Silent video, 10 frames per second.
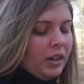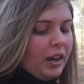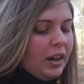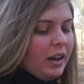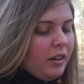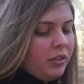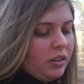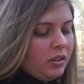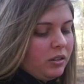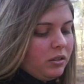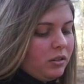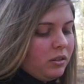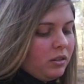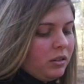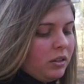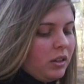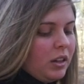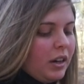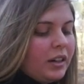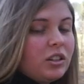I
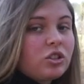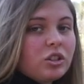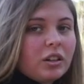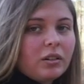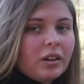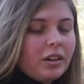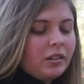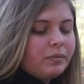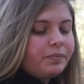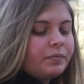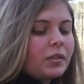didn't shut it right,